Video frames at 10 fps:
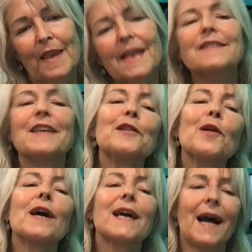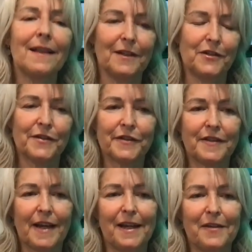That's how Long Islanders
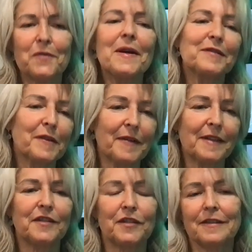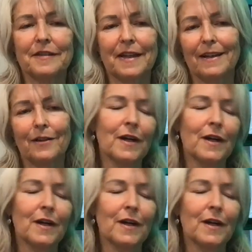say it. The rest of us just say Long